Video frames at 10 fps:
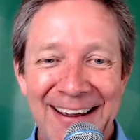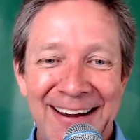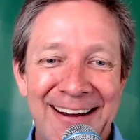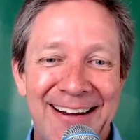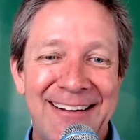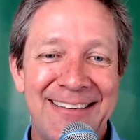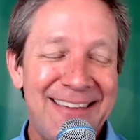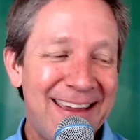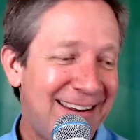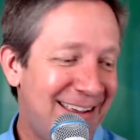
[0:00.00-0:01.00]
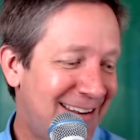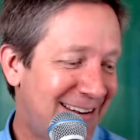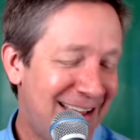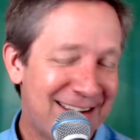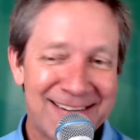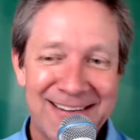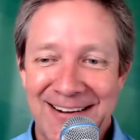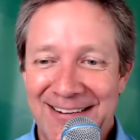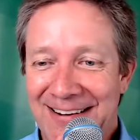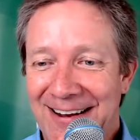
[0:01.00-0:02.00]
on data and
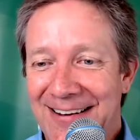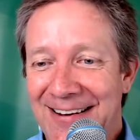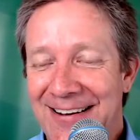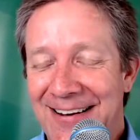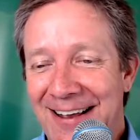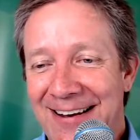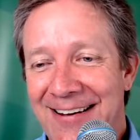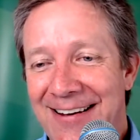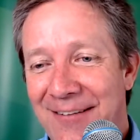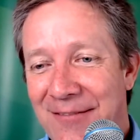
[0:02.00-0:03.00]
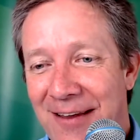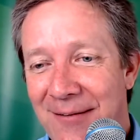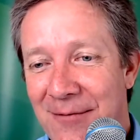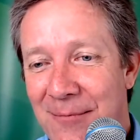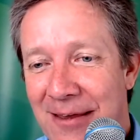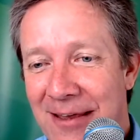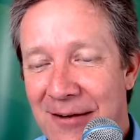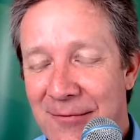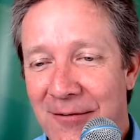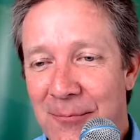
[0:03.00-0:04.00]
analytics, and I didn't have time to make any
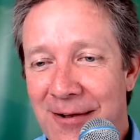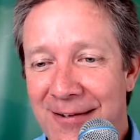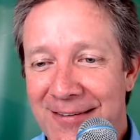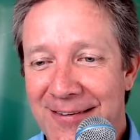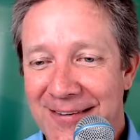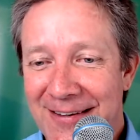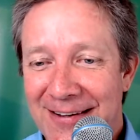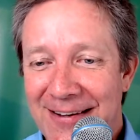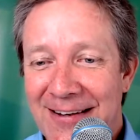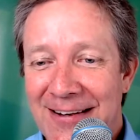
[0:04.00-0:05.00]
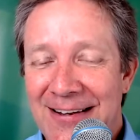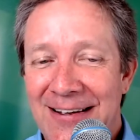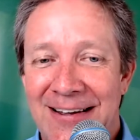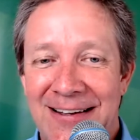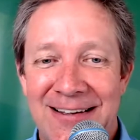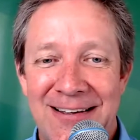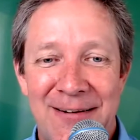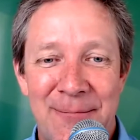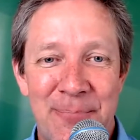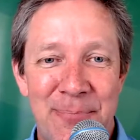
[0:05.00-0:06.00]
responses.
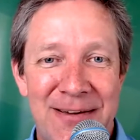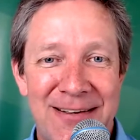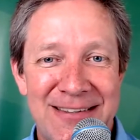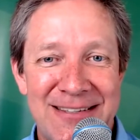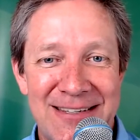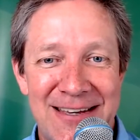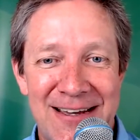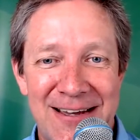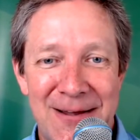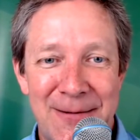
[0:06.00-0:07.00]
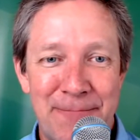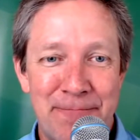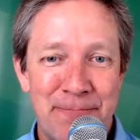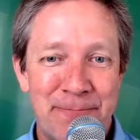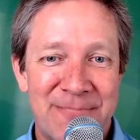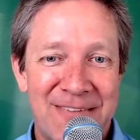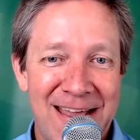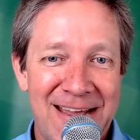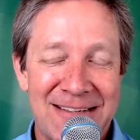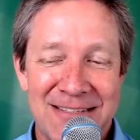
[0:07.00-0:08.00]
But
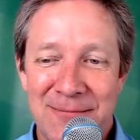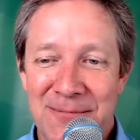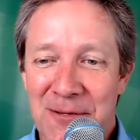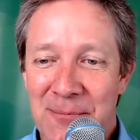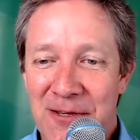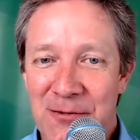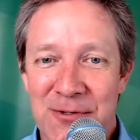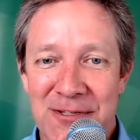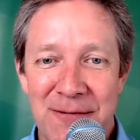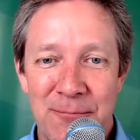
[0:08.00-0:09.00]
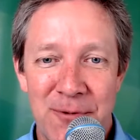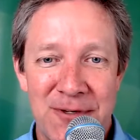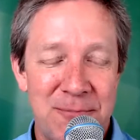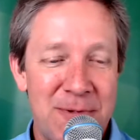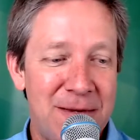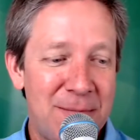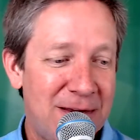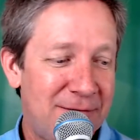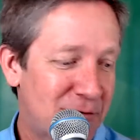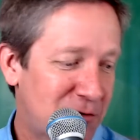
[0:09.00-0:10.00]
yeah, some interesting points being
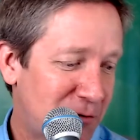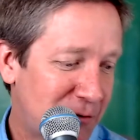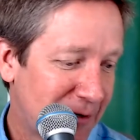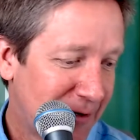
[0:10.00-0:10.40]
made for sure.